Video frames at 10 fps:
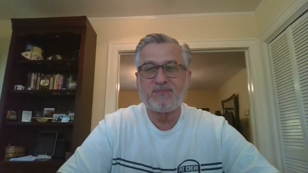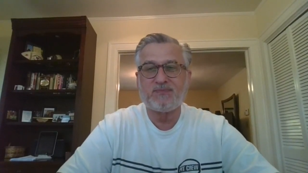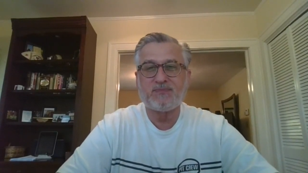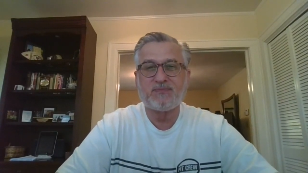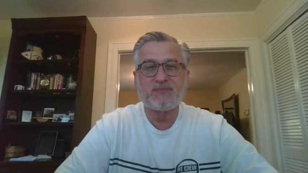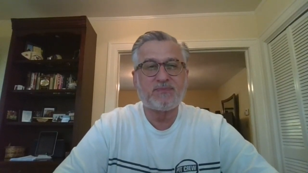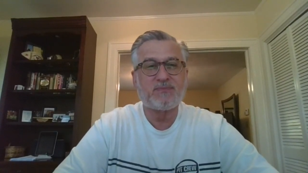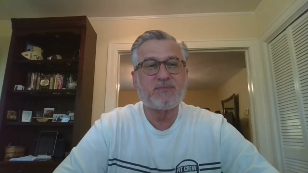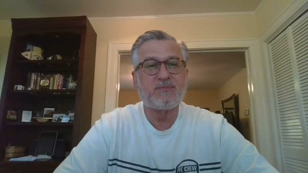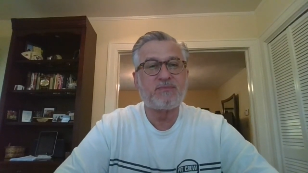
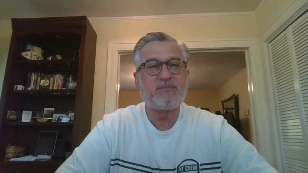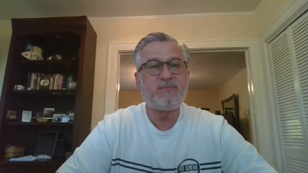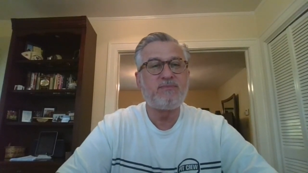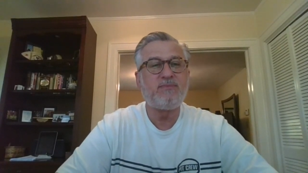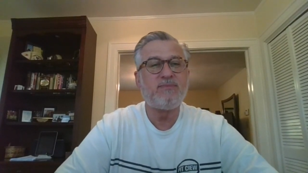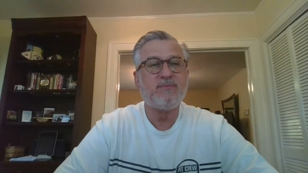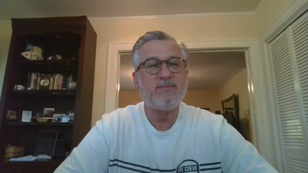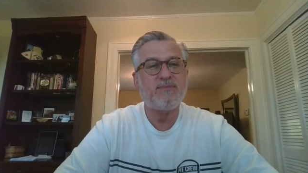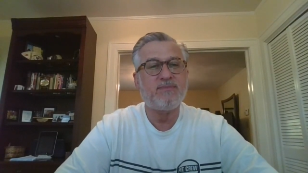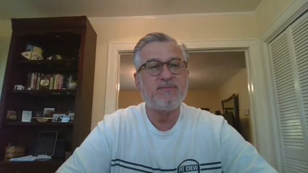
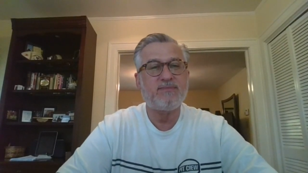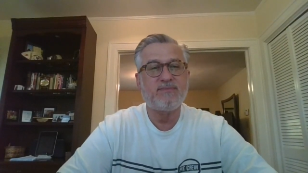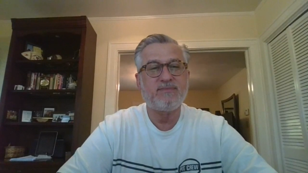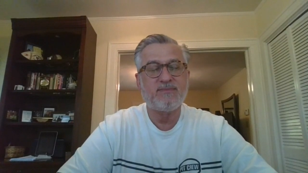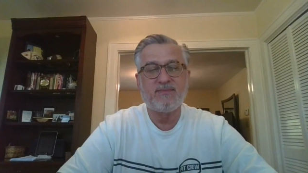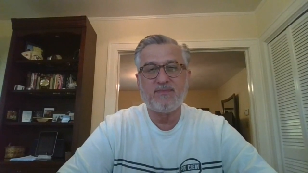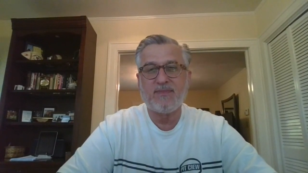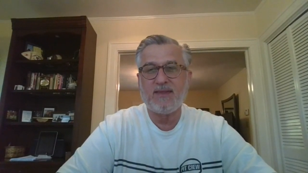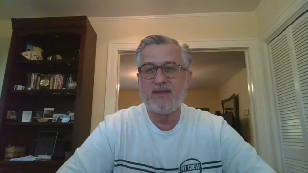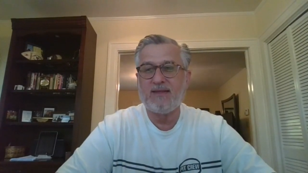
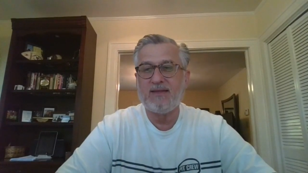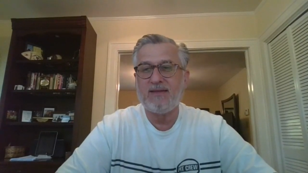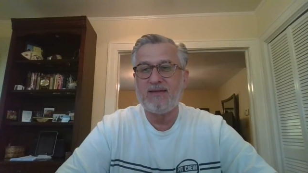No one is speaking in this clip.